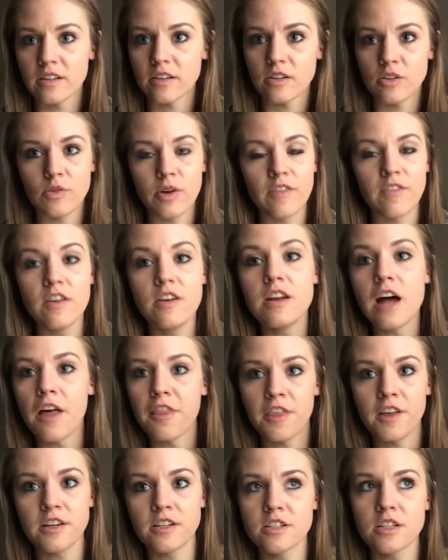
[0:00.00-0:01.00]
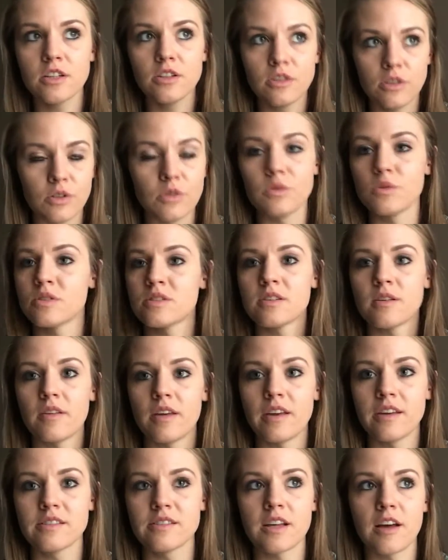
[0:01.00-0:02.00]
You have nothing to lose
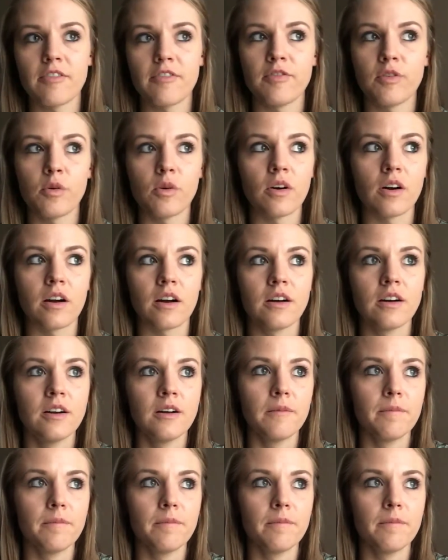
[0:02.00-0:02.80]
except for,